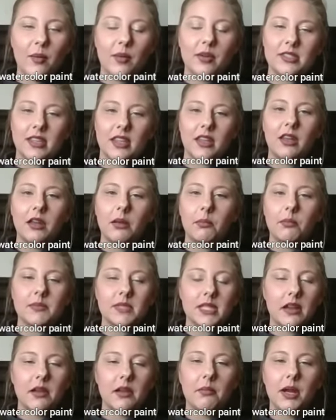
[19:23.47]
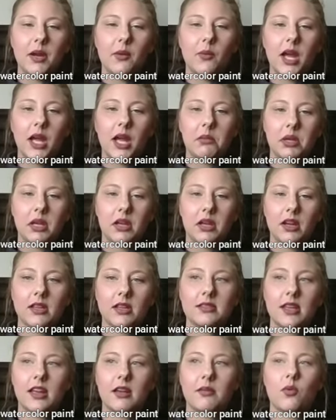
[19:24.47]
send them my way
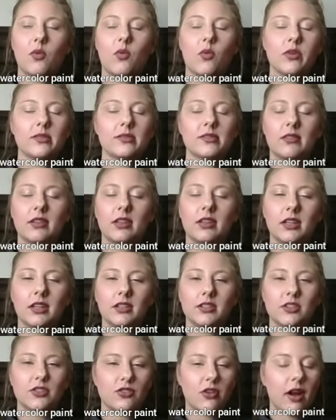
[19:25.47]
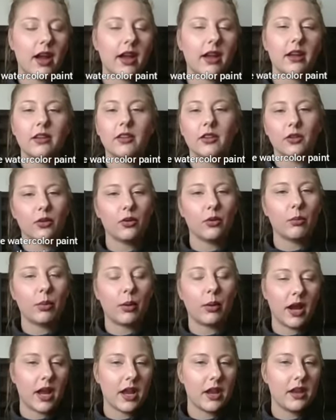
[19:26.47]
because I am always looking to try a new
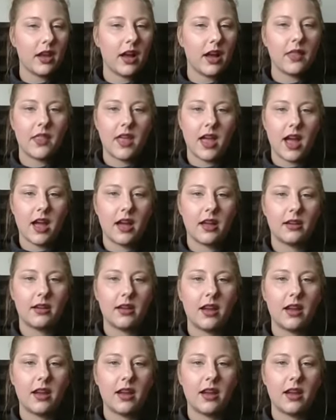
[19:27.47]
brand on that.